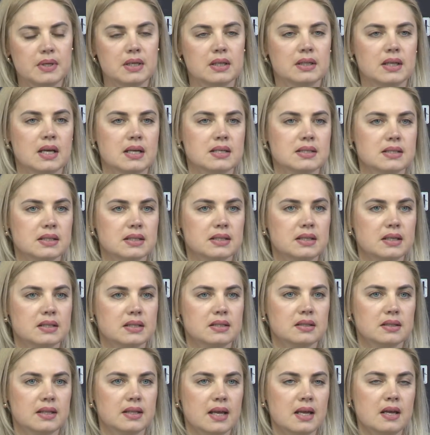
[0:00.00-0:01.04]

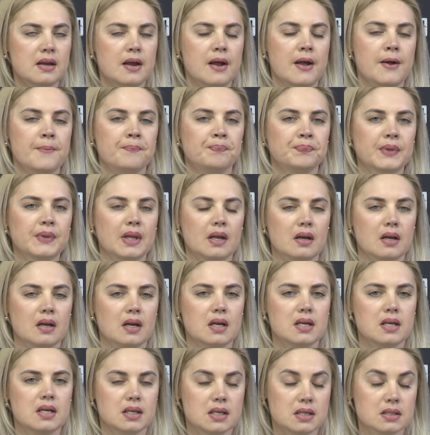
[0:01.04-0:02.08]
We
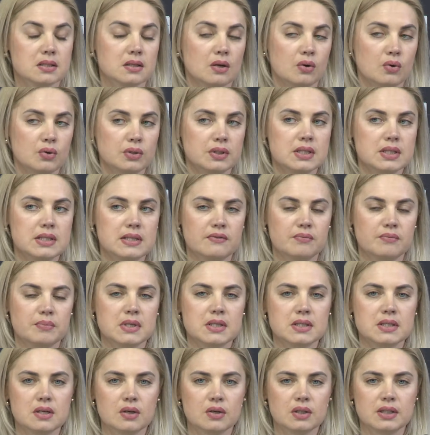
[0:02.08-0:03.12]
have
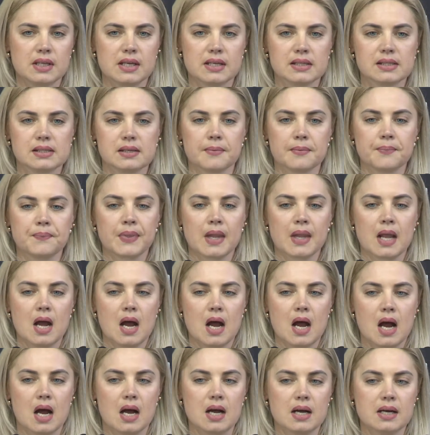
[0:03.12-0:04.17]
the regional
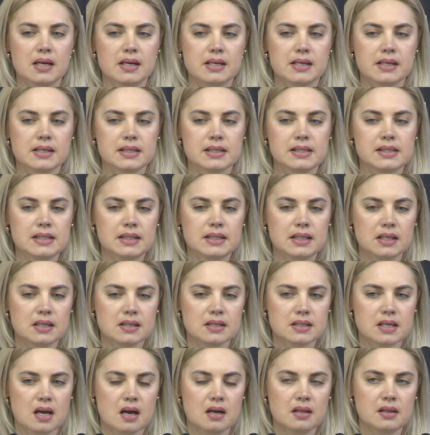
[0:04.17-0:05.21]
center for
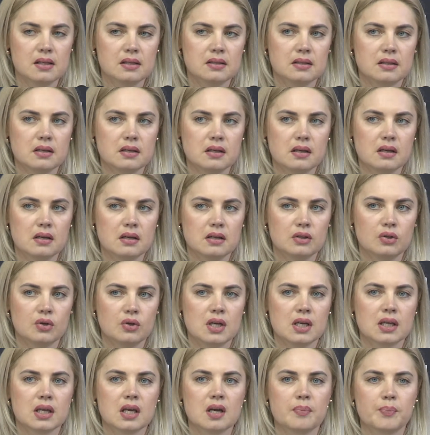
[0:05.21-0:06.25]
mental care for
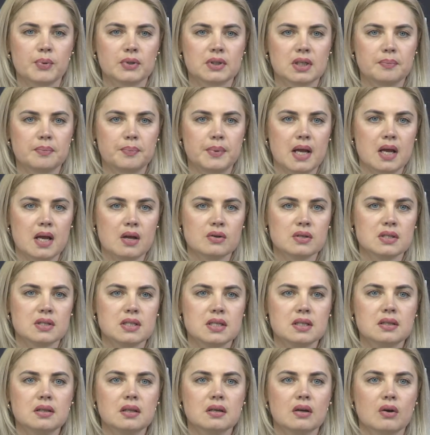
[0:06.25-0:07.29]
children, which is located
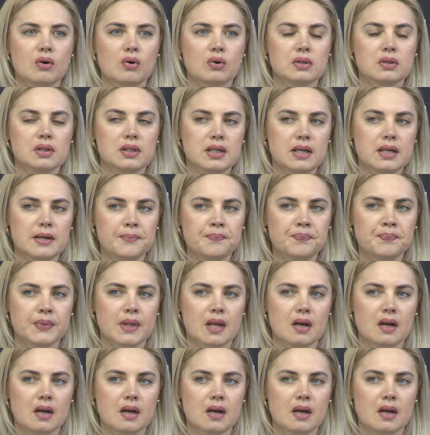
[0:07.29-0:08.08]
in Odesa.